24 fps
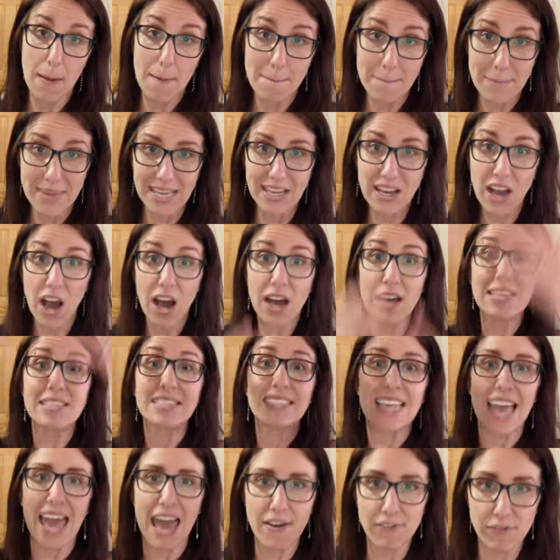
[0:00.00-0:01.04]

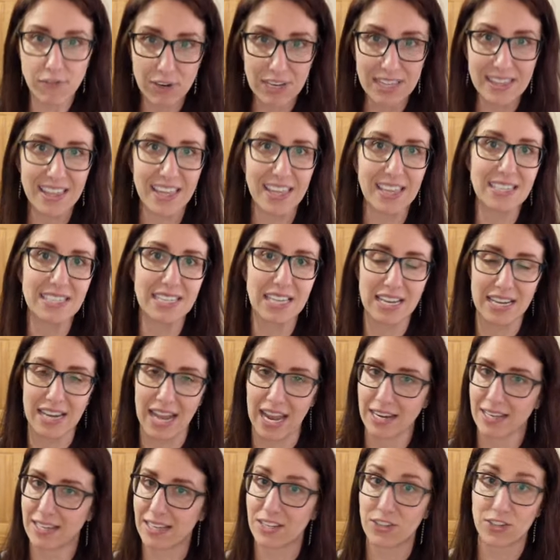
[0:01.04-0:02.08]
Because everything is
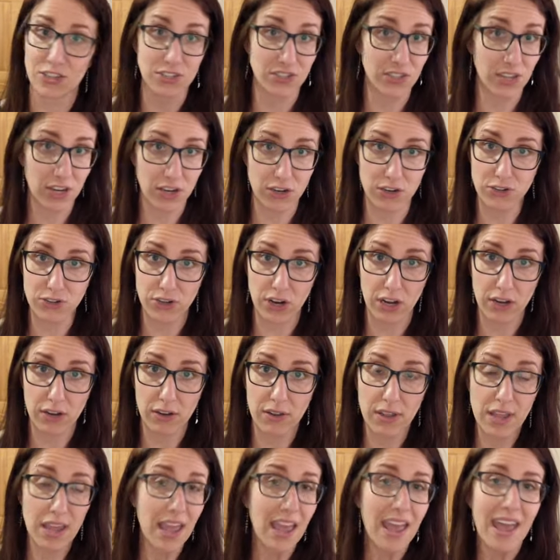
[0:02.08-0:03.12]
connected, just like your truck,
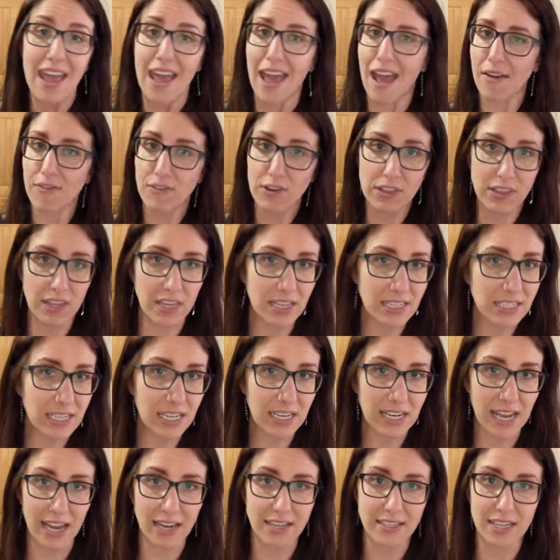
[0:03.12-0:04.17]
everything is
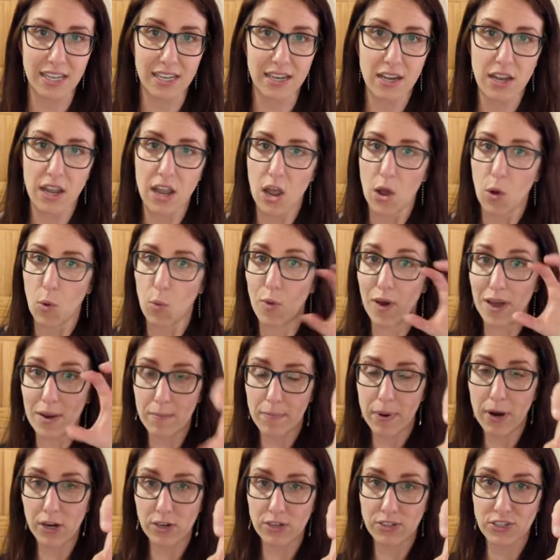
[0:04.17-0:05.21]
connected. One
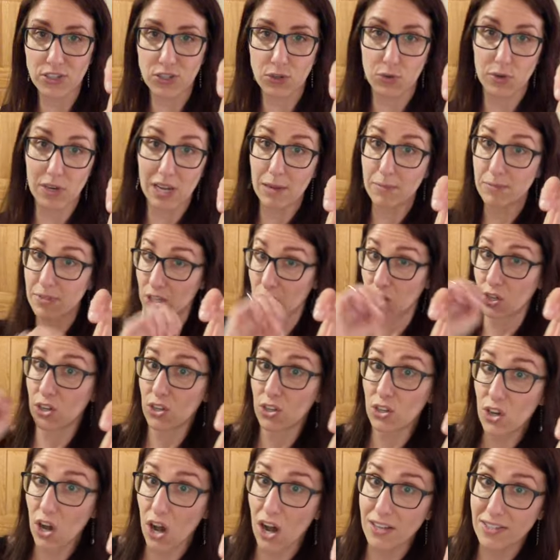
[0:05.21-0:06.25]
part screams, it
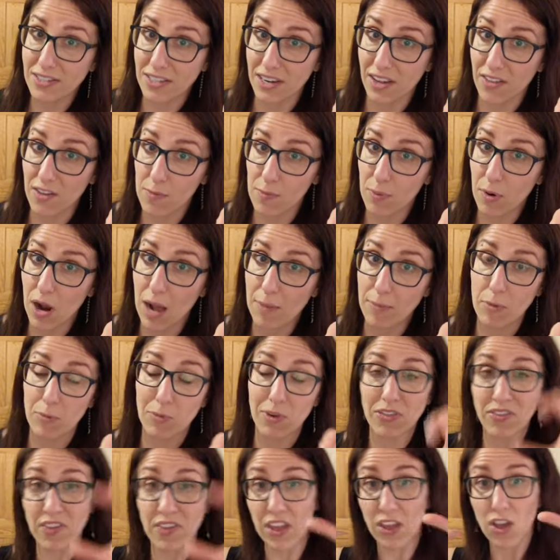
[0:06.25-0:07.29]
could cause another problem.
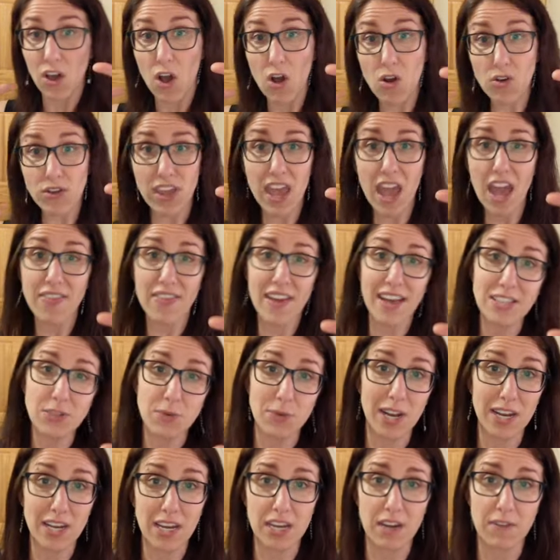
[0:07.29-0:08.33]
We think, oh yeah, that's
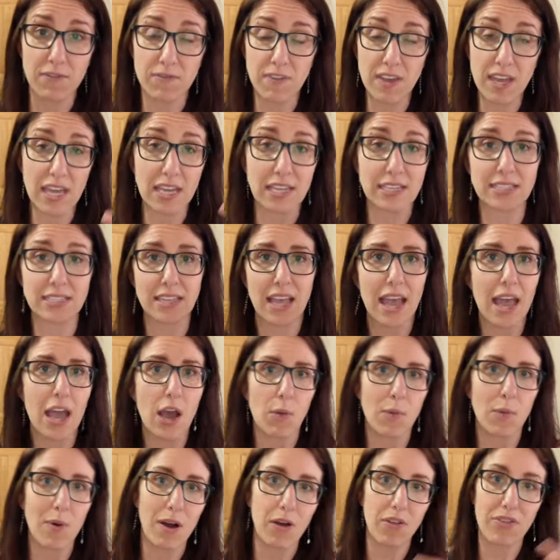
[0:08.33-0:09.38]
what I need to fix.
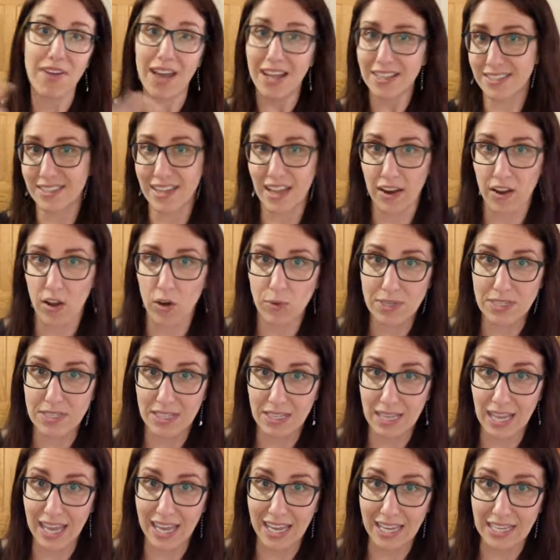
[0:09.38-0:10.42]
Well, that's not always the
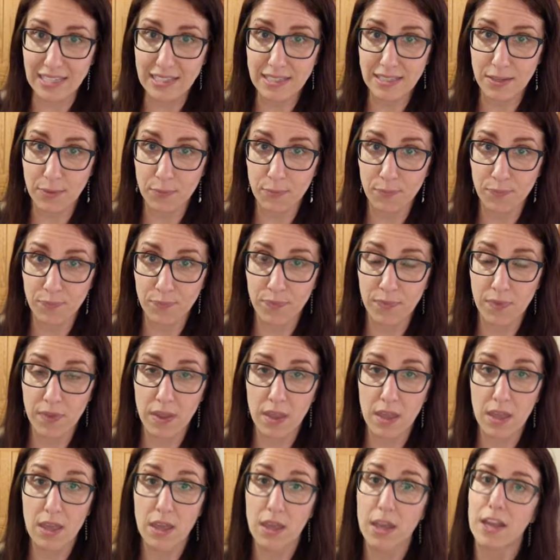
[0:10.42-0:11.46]
case.
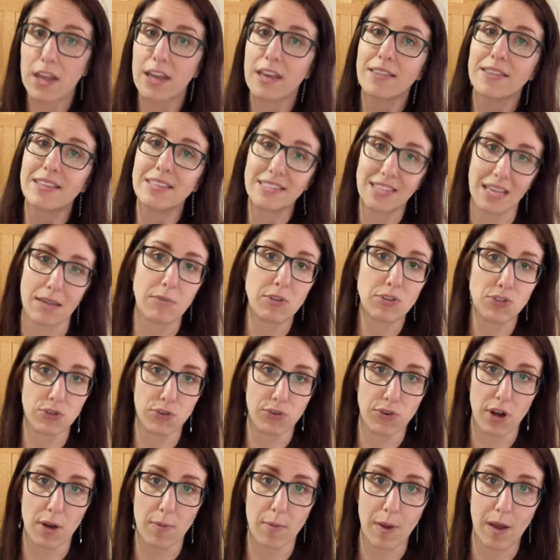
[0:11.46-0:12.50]
The same is true
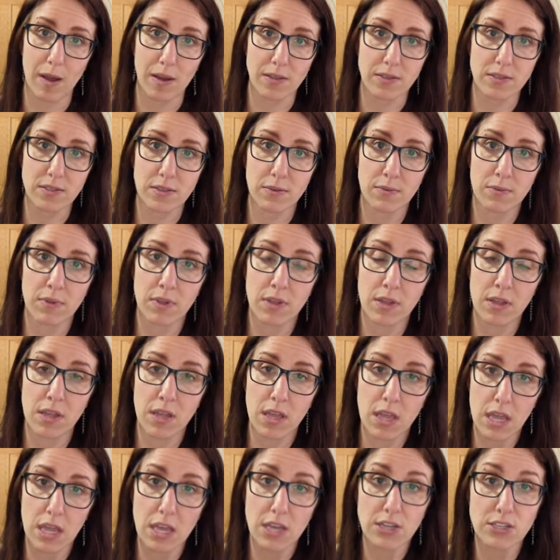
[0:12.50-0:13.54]
in our bodies.
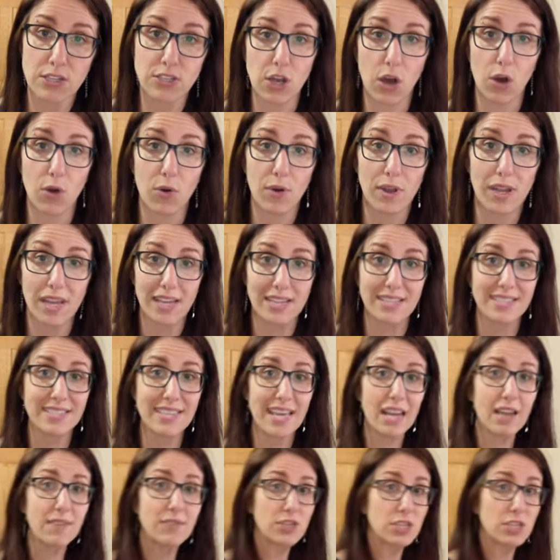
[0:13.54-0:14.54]
So instead of